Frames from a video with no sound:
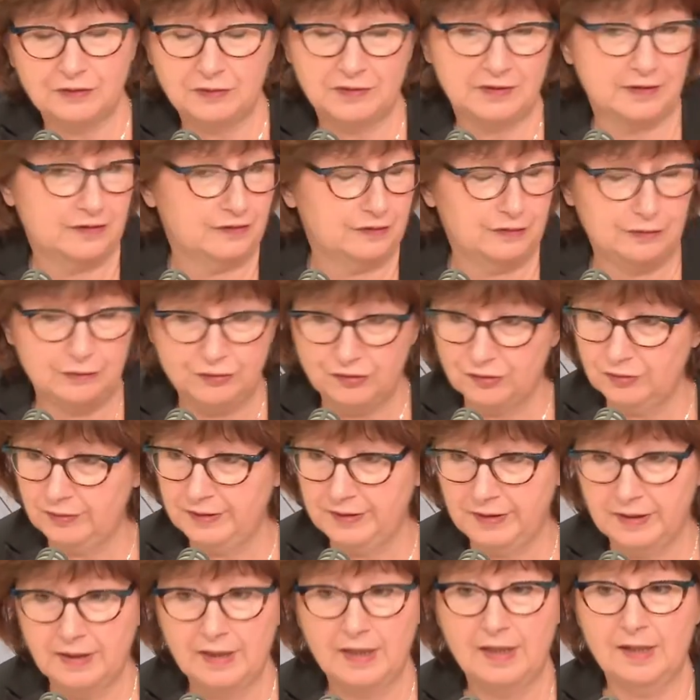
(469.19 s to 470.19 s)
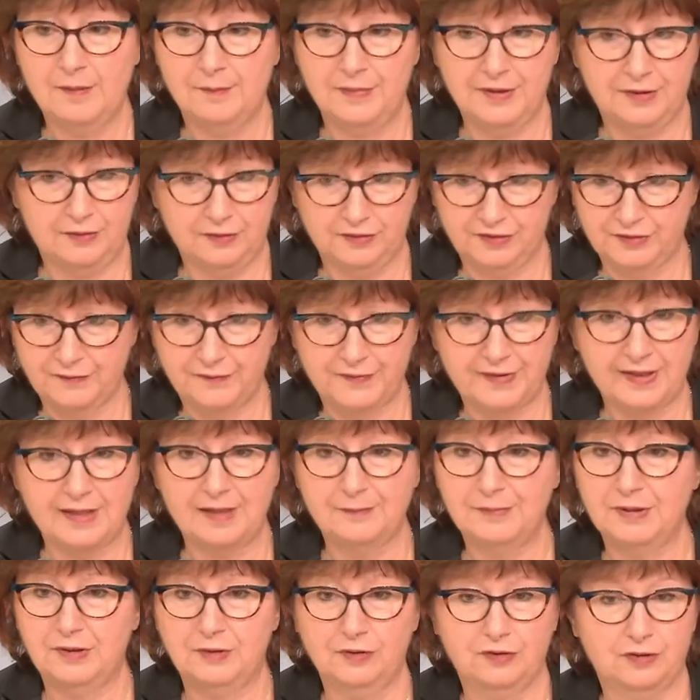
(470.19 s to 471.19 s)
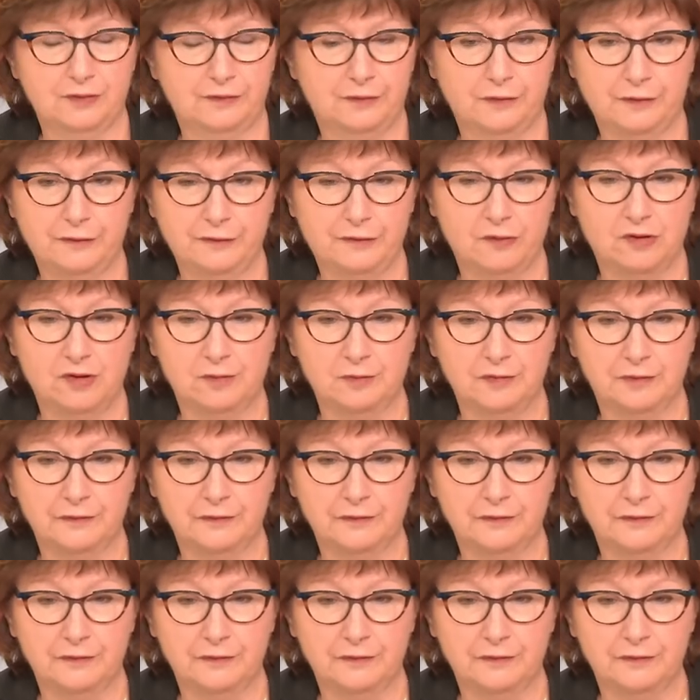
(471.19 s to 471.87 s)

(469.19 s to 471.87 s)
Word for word: So it is usually because of that, because of a form